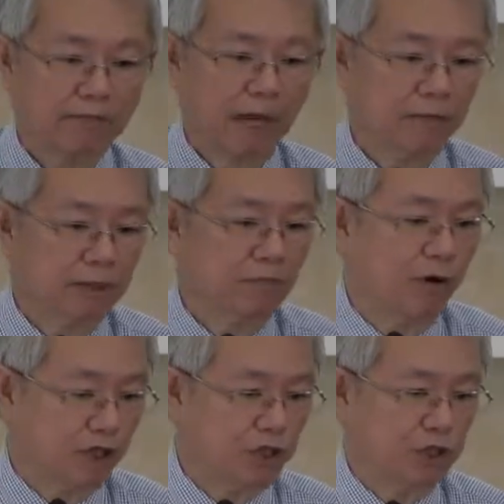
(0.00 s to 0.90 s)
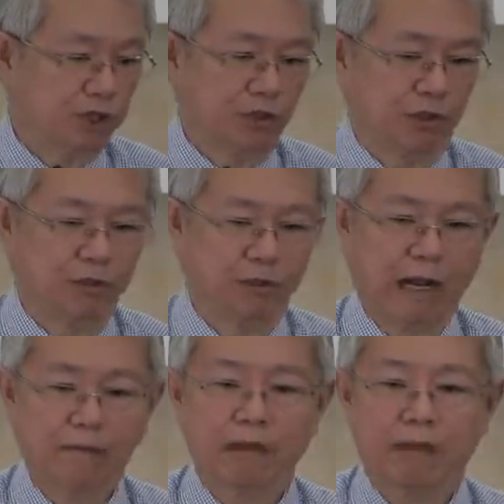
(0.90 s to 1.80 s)
PowerPoint show.
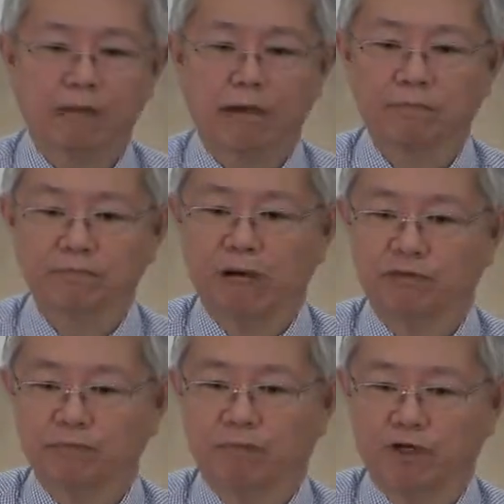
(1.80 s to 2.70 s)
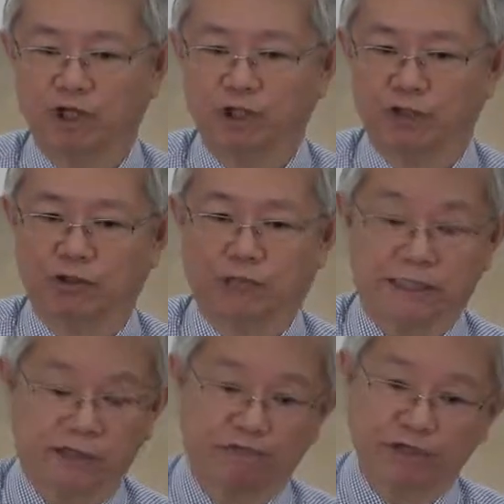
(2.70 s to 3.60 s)
PowerPoint show
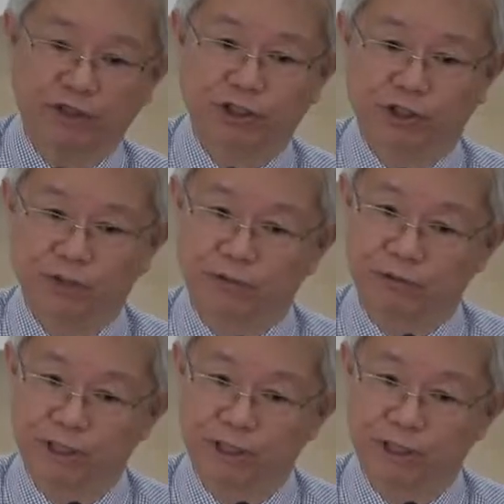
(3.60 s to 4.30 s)
is a video